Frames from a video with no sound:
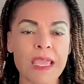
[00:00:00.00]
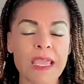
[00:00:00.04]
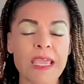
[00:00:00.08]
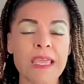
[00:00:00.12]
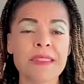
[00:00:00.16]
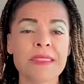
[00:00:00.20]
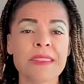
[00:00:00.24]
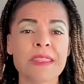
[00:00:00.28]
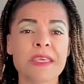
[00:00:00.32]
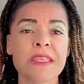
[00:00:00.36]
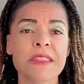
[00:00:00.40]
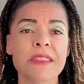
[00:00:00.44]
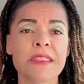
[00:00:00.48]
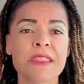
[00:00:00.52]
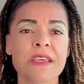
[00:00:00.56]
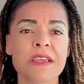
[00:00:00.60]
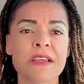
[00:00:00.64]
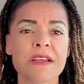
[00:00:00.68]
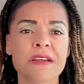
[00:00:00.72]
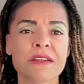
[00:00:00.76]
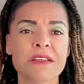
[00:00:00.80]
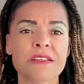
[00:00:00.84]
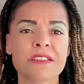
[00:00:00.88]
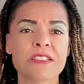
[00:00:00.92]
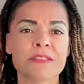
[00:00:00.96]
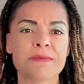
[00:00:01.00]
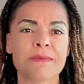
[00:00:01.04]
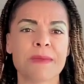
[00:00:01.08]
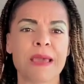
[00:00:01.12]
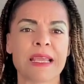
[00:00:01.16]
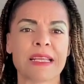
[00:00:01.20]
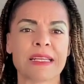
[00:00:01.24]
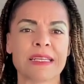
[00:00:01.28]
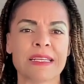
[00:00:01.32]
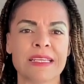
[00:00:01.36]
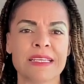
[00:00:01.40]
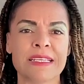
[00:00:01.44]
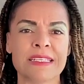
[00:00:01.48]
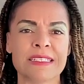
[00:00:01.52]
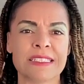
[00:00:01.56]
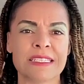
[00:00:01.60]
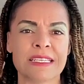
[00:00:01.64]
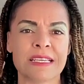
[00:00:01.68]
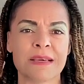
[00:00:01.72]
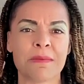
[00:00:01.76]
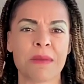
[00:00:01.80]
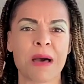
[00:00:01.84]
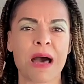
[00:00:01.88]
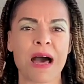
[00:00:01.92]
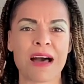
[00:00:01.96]
And then there's
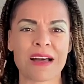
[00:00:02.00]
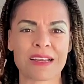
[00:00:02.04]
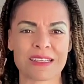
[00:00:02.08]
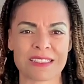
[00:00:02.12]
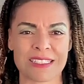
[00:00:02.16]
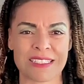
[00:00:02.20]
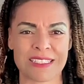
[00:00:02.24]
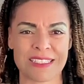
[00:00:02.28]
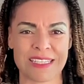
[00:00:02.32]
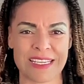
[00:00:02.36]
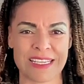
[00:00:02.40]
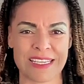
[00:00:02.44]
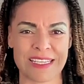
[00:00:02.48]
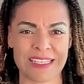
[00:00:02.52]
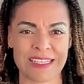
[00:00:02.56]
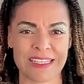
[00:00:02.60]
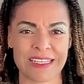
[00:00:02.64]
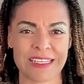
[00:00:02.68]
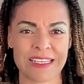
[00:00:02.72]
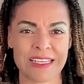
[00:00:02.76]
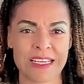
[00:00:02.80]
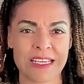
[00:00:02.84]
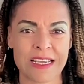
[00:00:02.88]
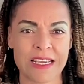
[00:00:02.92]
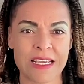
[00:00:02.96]
magnesium oxide.